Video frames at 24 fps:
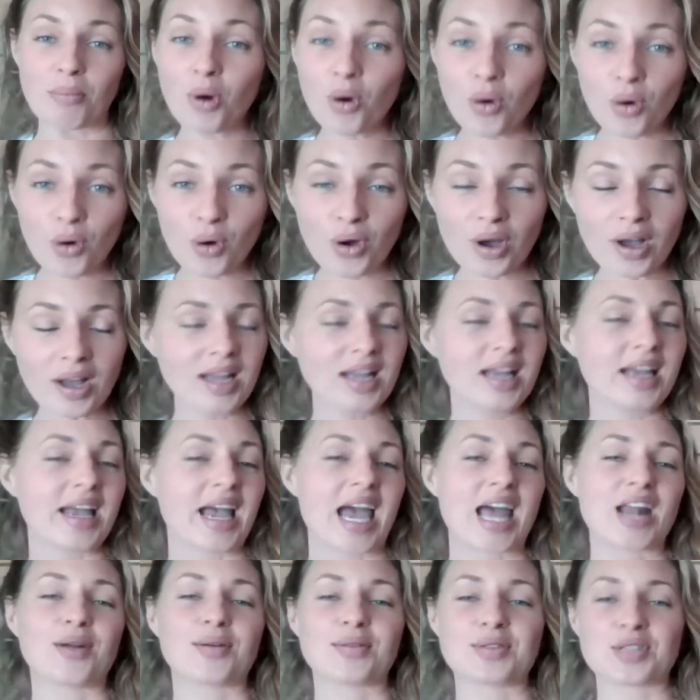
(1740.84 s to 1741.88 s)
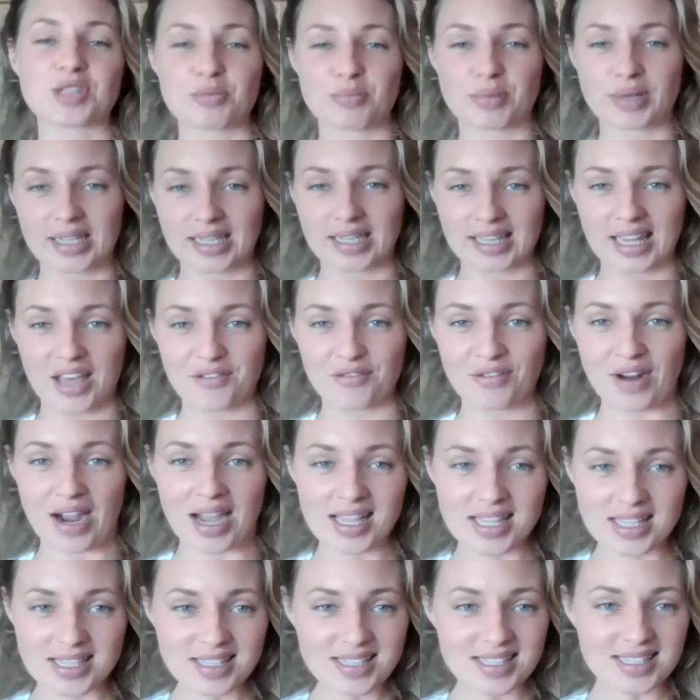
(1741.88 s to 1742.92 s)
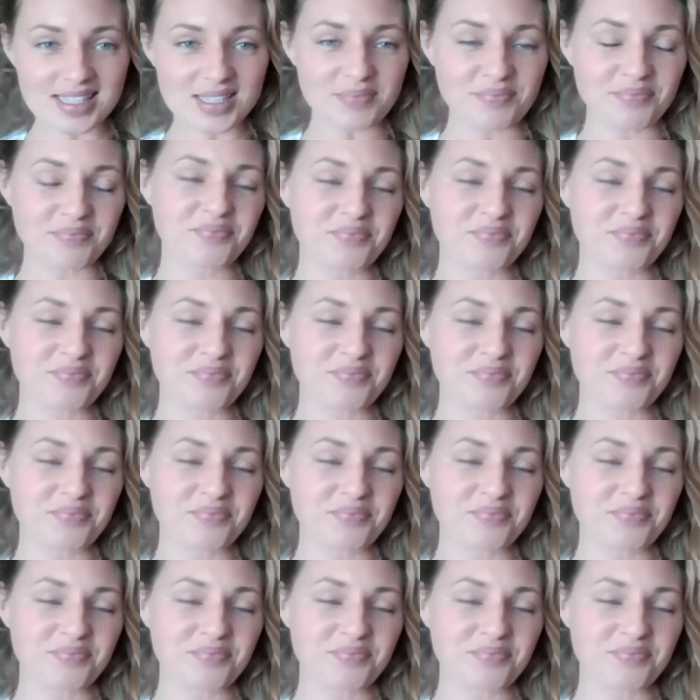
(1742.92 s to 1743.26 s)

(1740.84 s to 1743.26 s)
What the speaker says: more, and also bringing their friends.